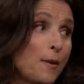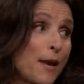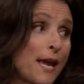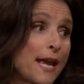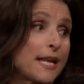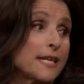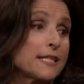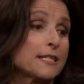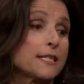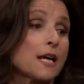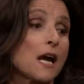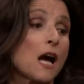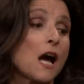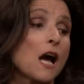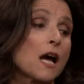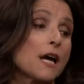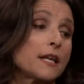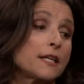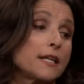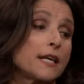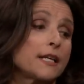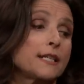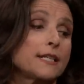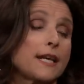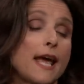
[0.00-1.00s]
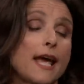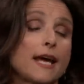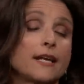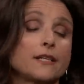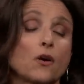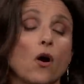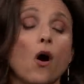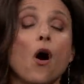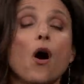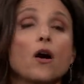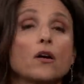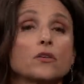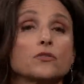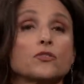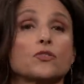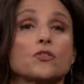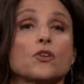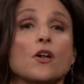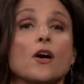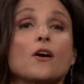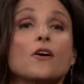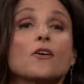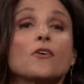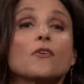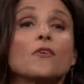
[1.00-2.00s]
paint on it, and
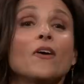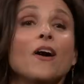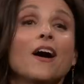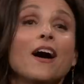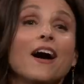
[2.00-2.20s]
also...